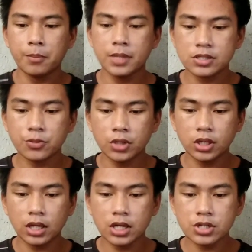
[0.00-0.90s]

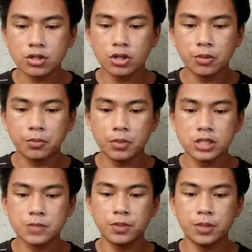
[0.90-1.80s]
miscommunication and
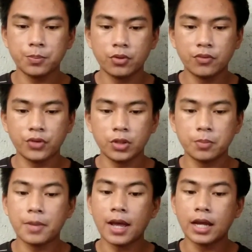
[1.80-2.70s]
makes people feel
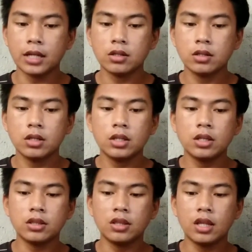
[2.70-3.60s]
bad
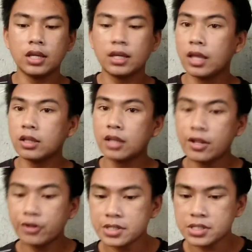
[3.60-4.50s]
that they can't
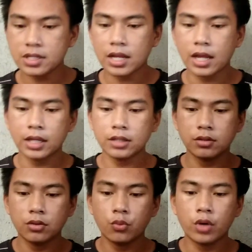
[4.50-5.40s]
understand
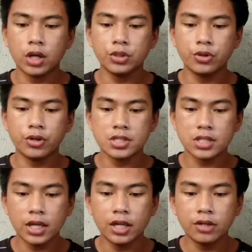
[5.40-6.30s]
what you're
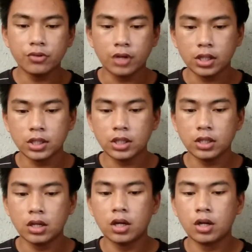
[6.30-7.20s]
saying,
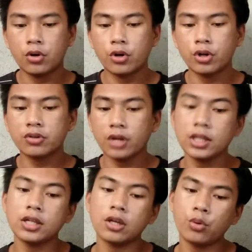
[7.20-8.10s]
creating
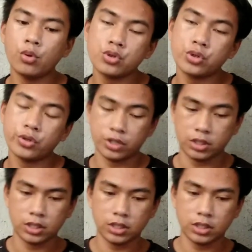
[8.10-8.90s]
a culture